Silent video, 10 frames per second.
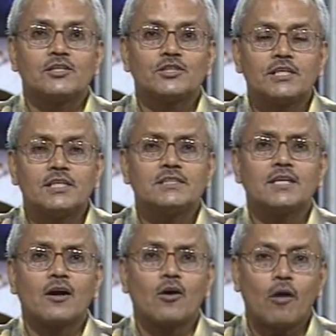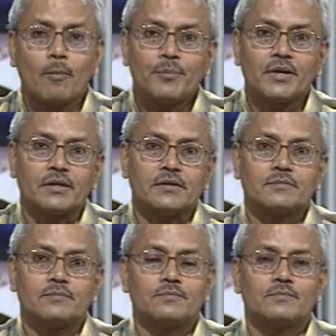She is a copy
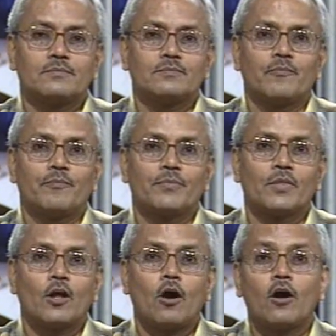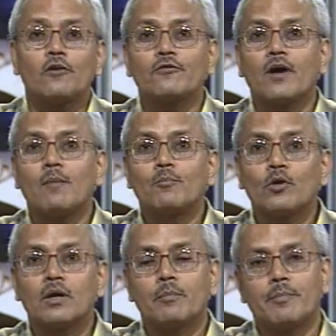of a
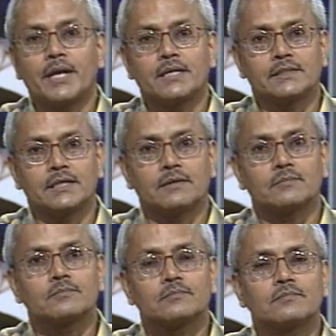Mughal painting,